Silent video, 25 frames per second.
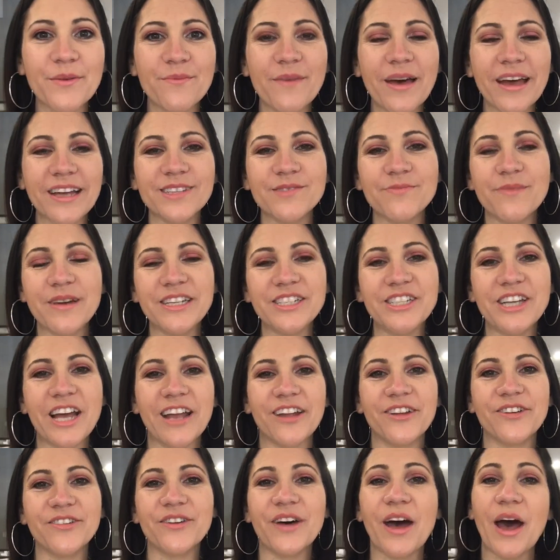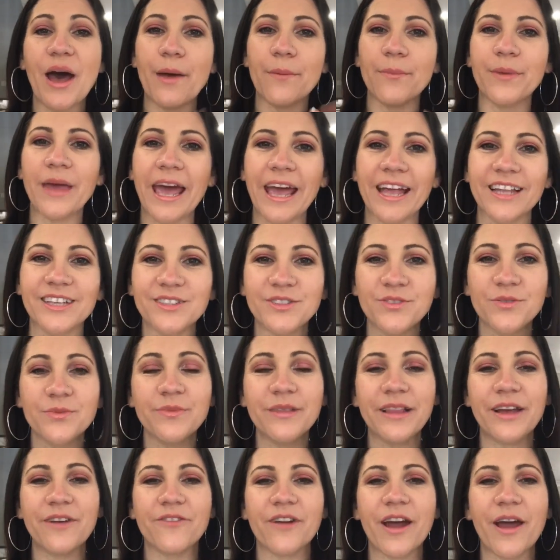back to my channel. I'm Candace from
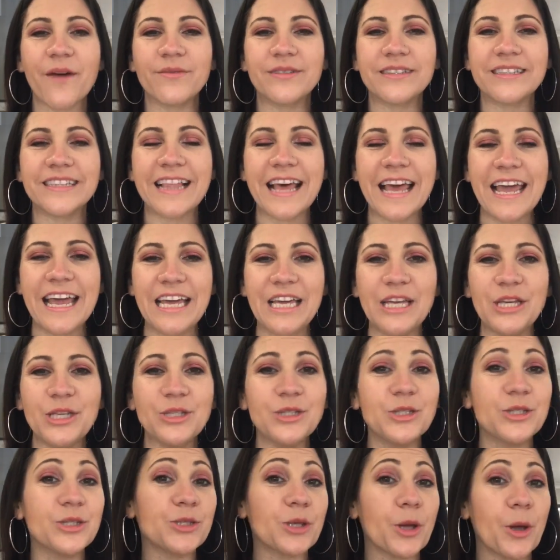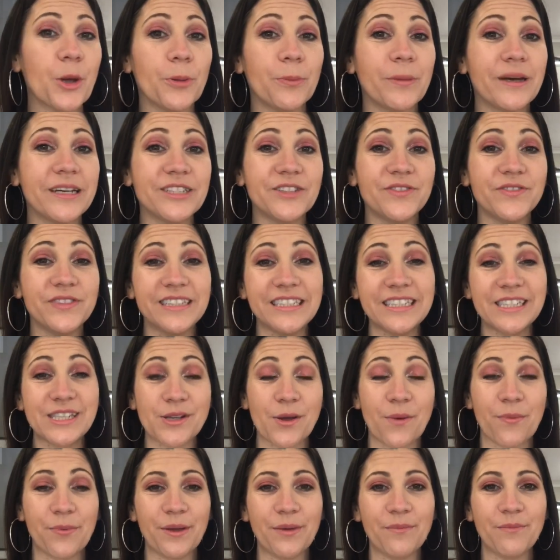LoveWrapped. Thank you so much for
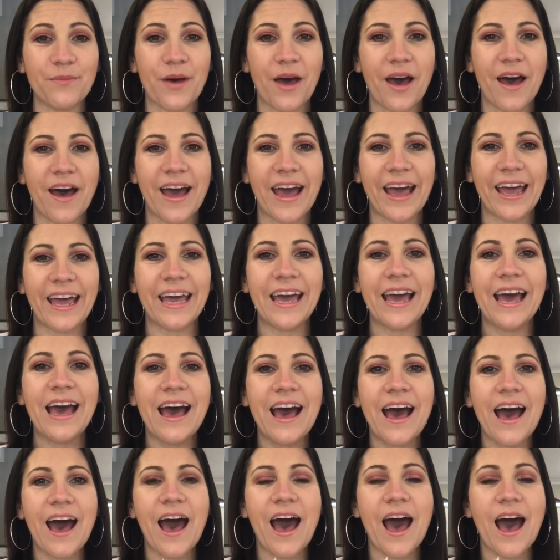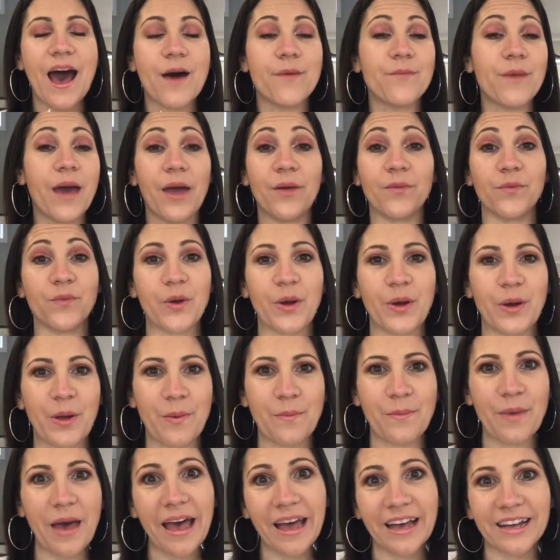stopping by and welcome
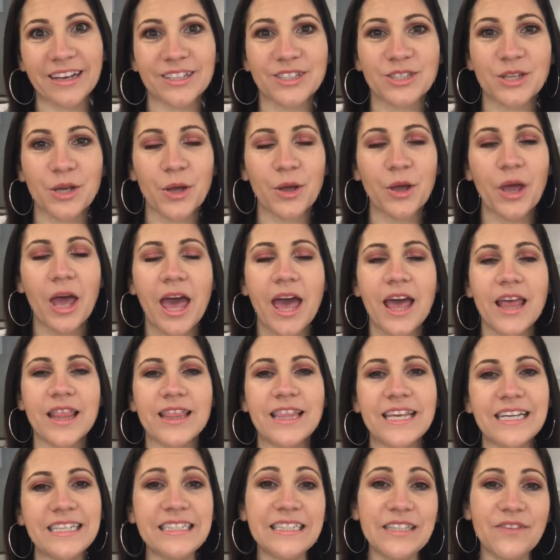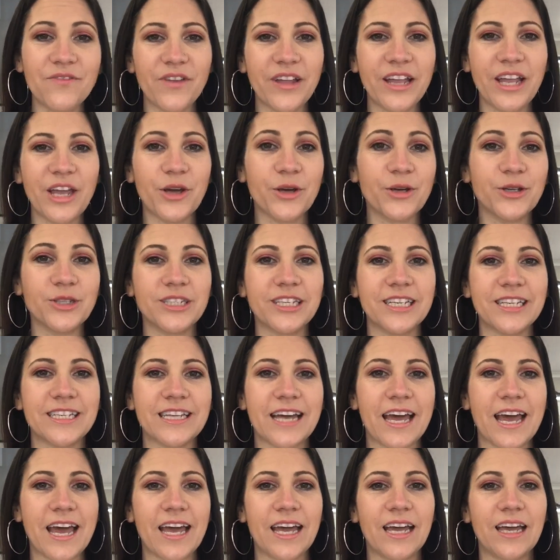back. So this video
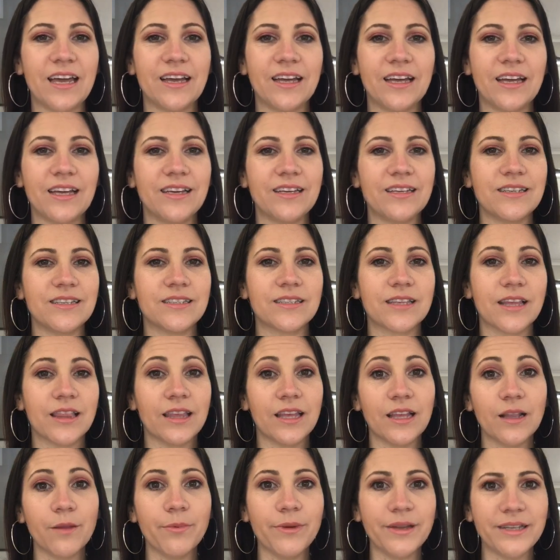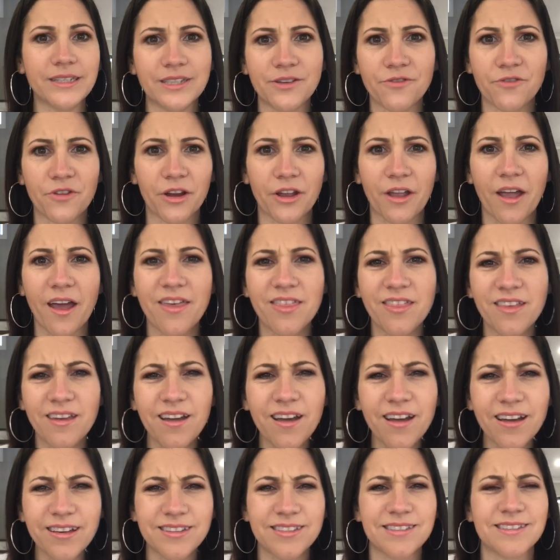today is a little bit different. I think
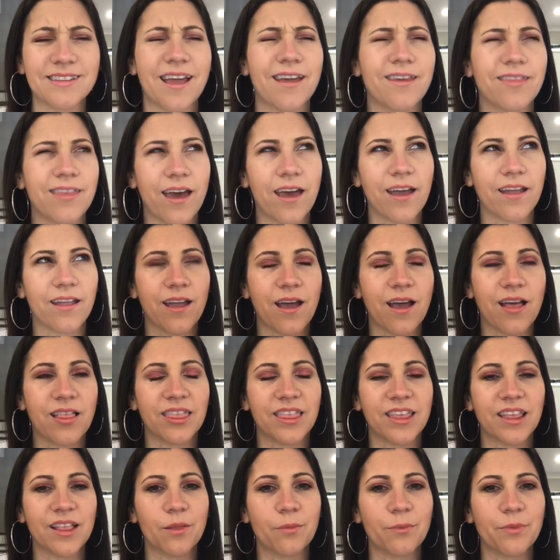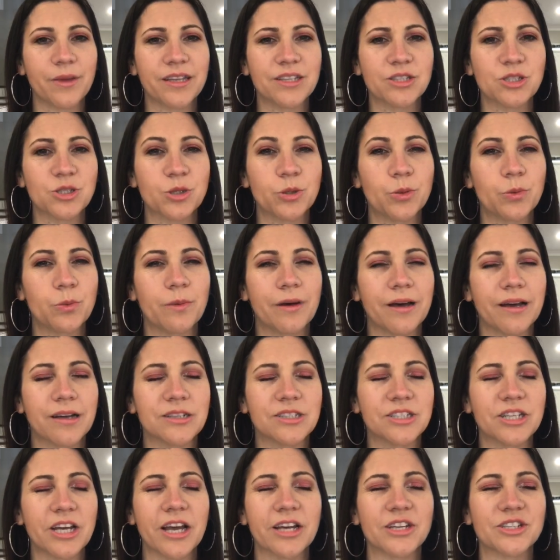I say that a little bit too
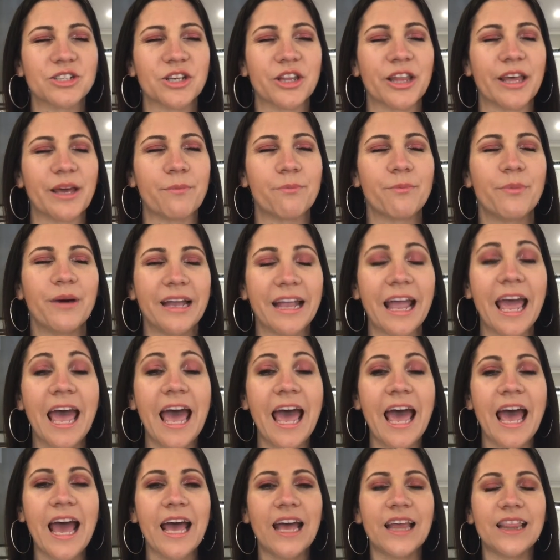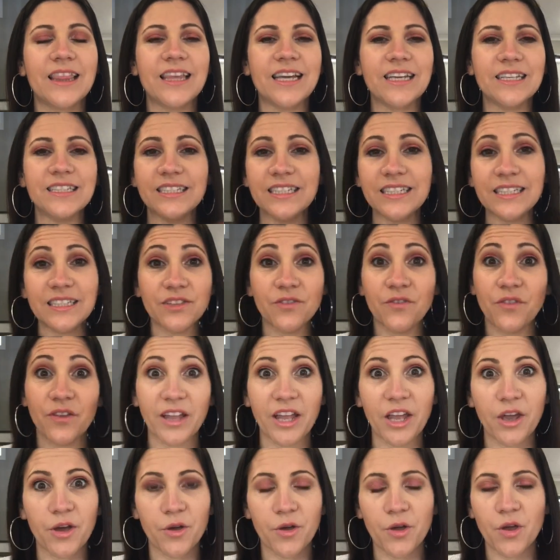much actually, but this is a
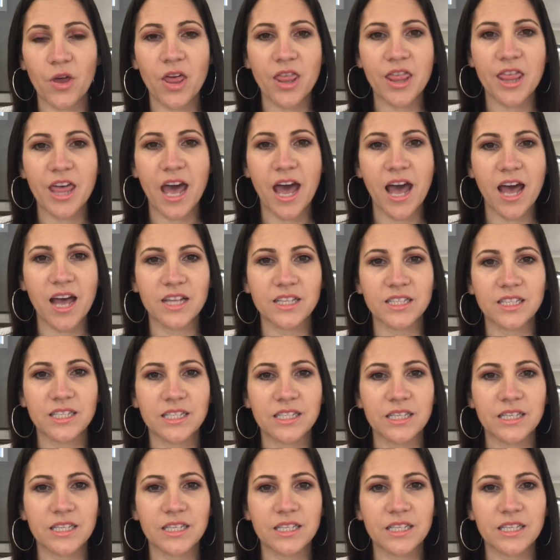video that